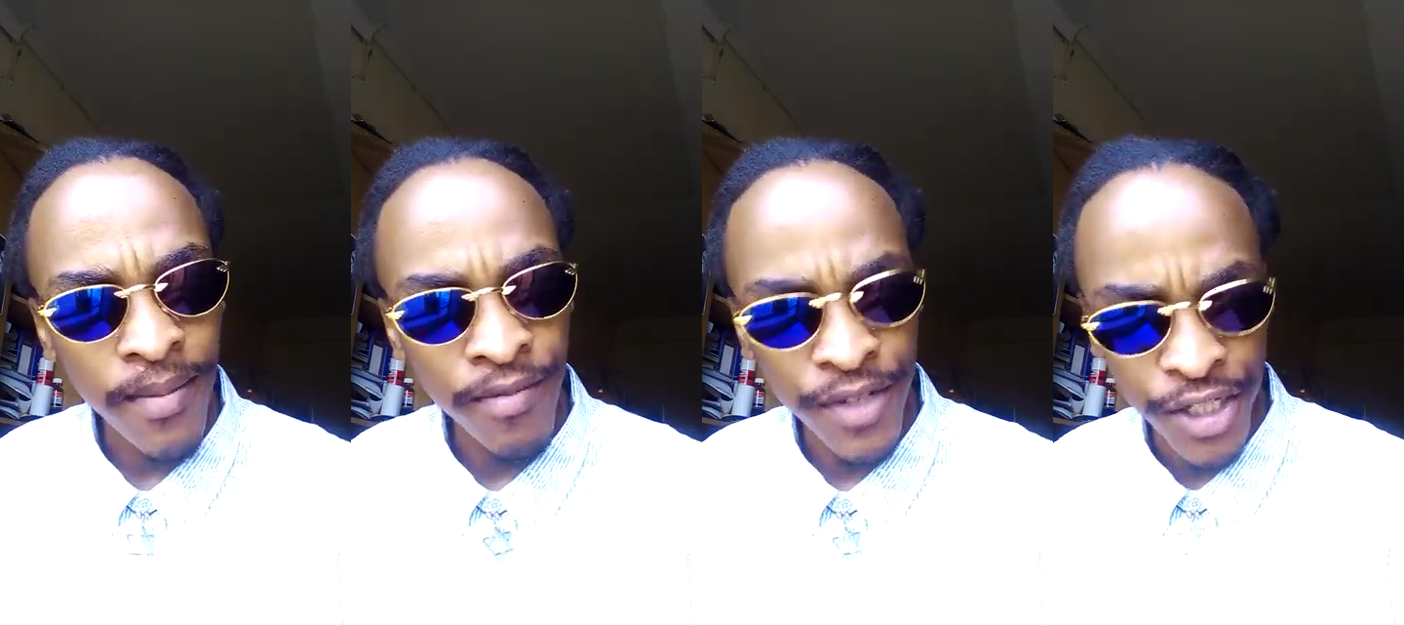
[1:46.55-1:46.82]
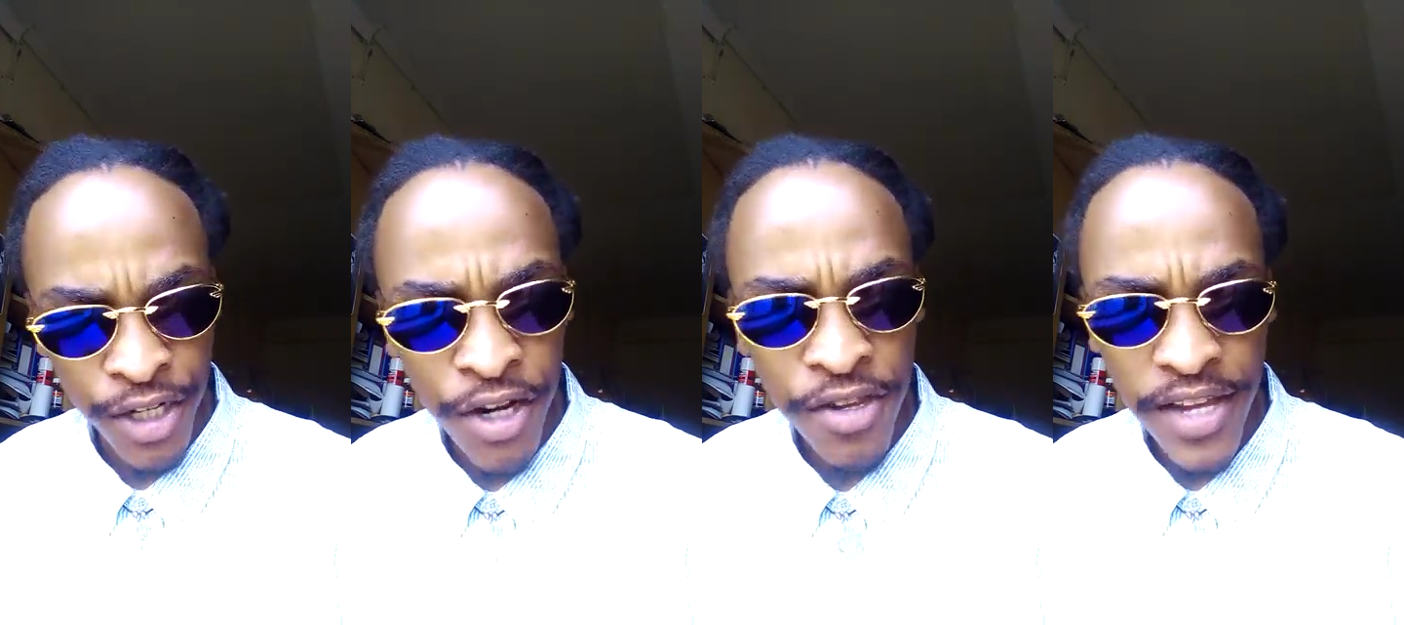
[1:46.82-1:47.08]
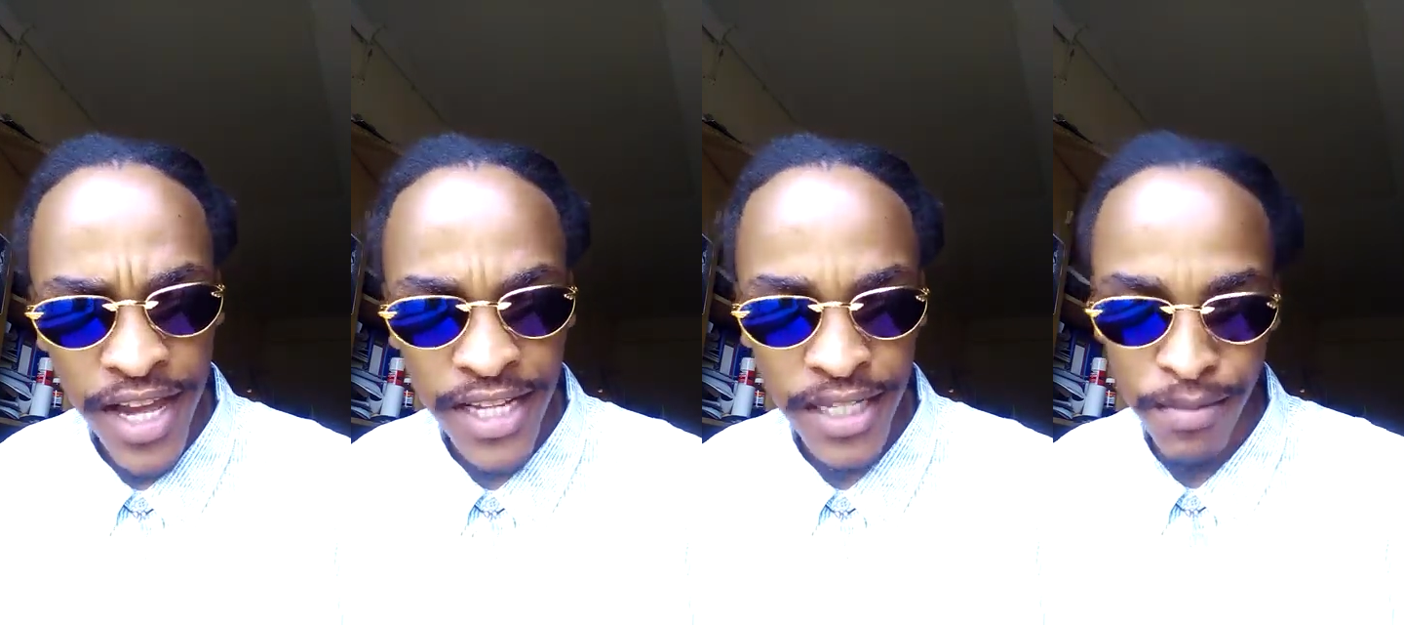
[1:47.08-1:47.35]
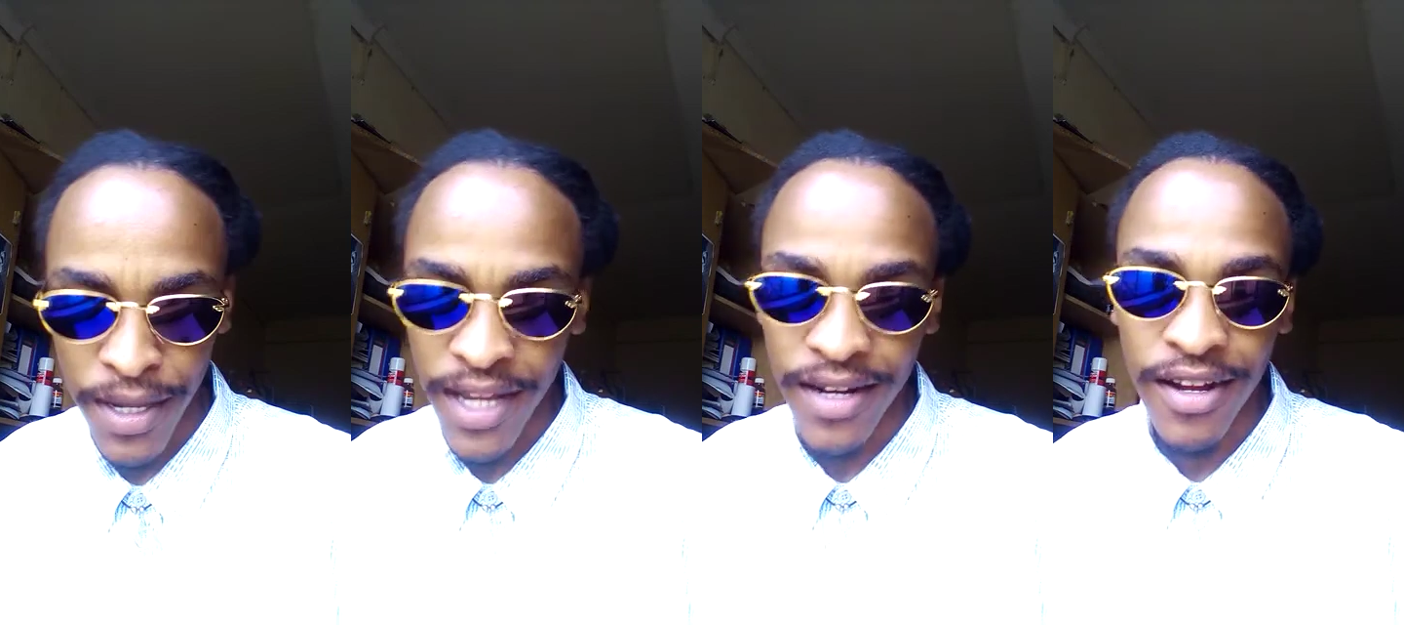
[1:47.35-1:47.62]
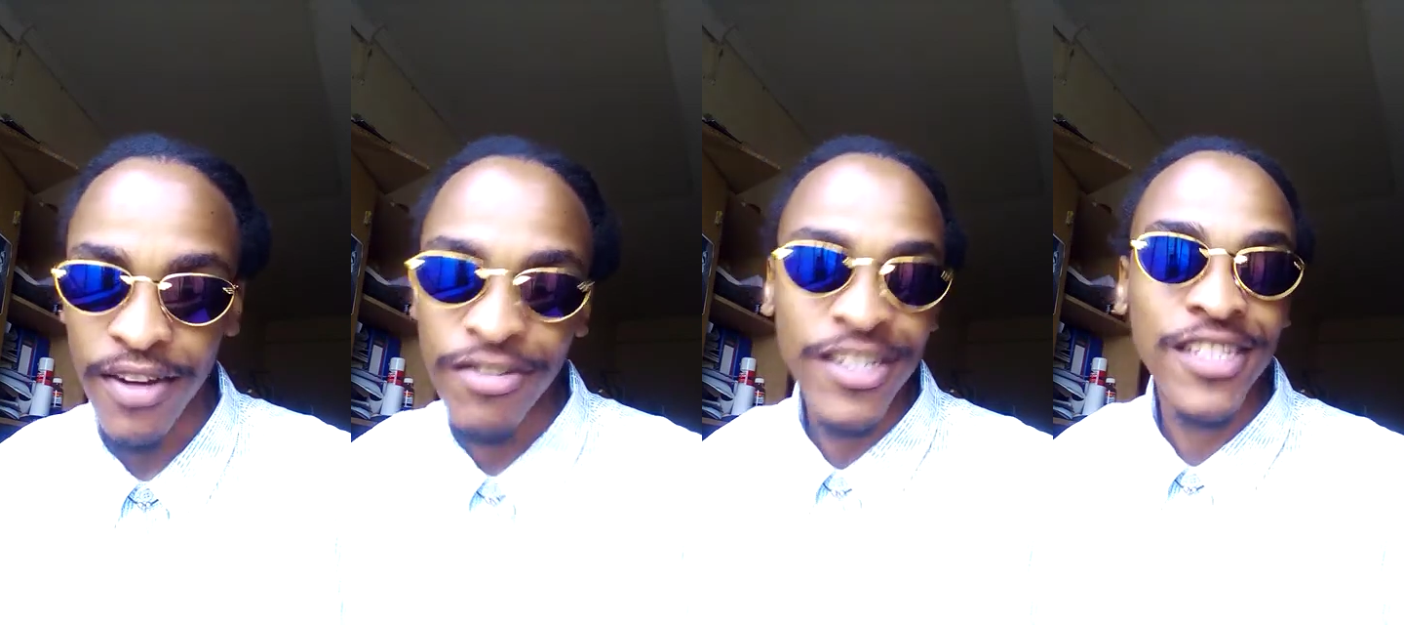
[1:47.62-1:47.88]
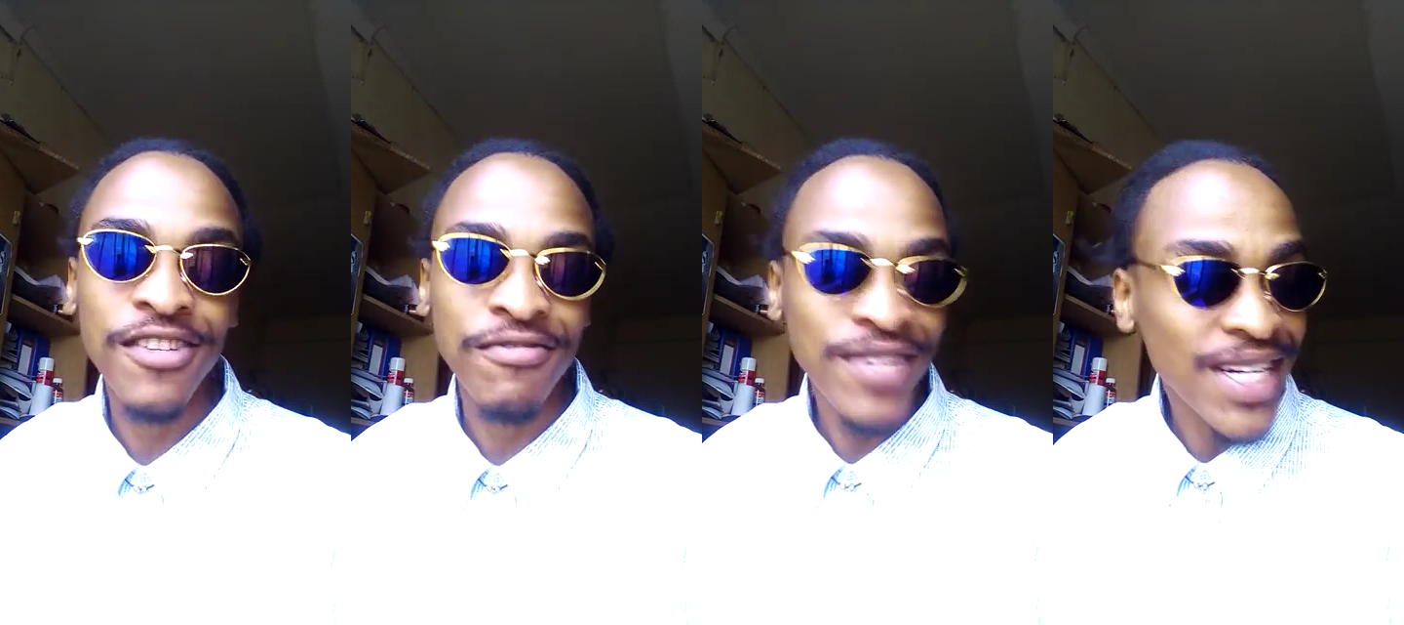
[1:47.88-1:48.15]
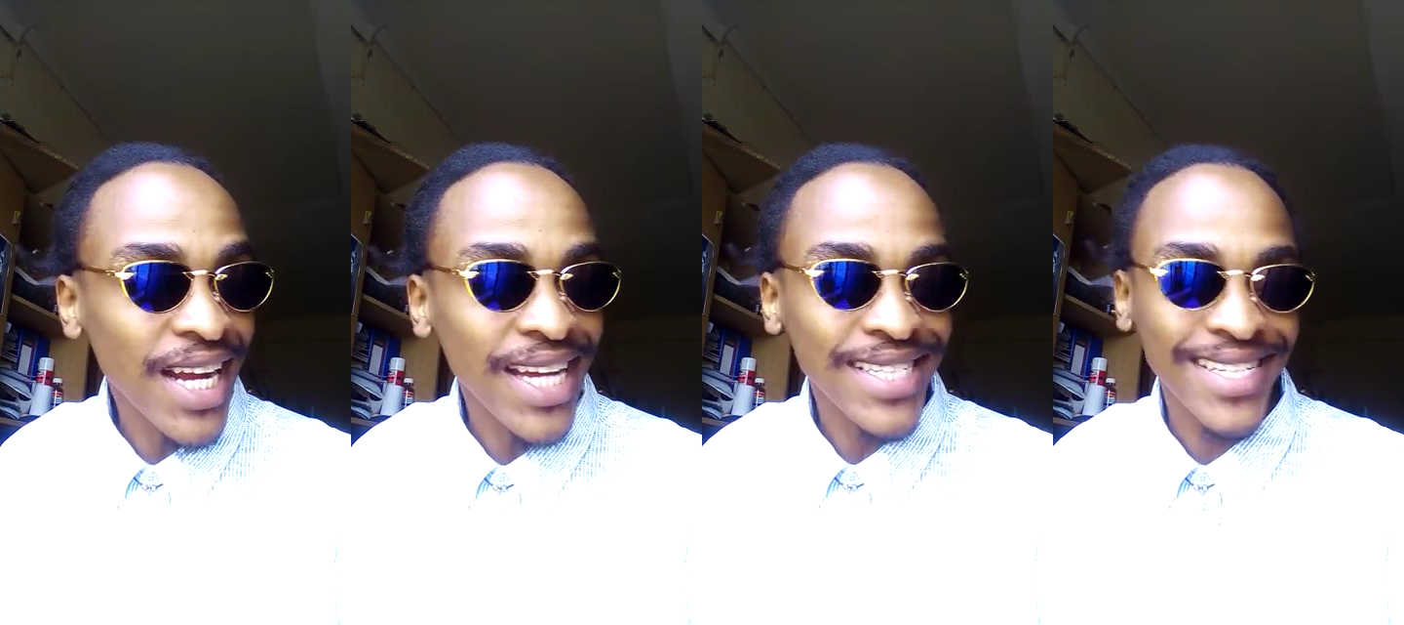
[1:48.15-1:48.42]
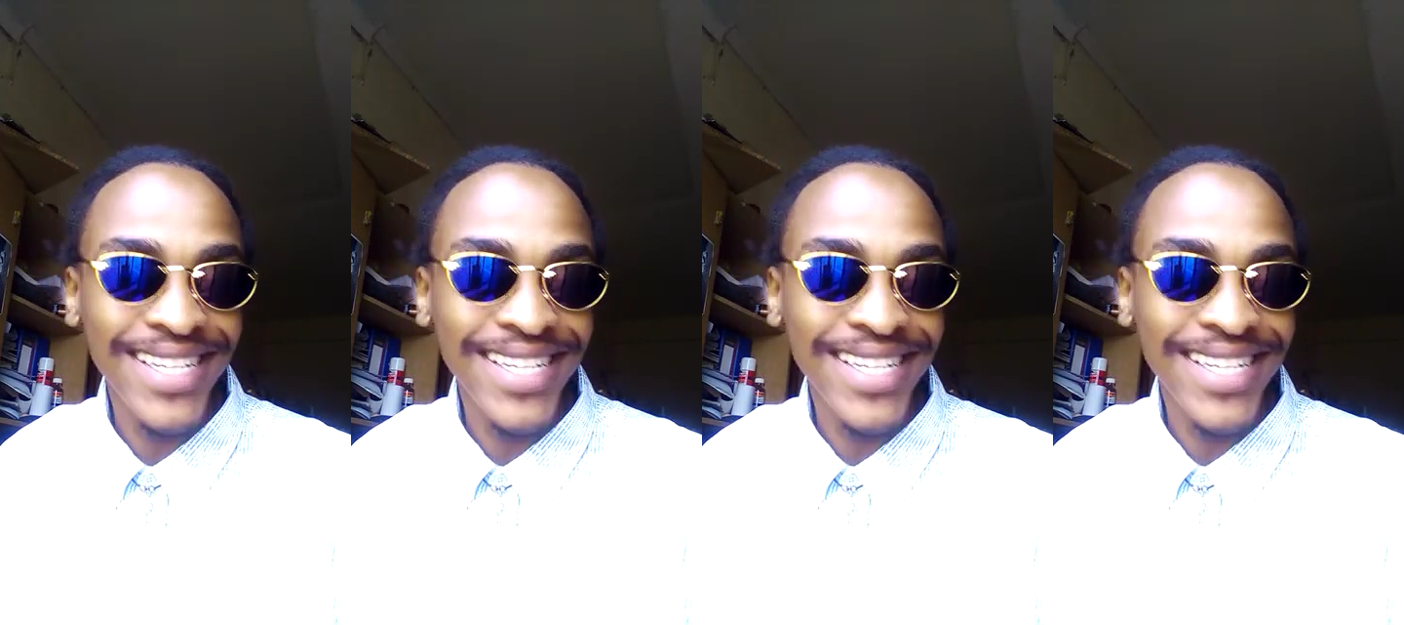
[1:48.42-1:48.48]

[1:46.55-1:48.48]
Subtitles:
return you guys made, only to realize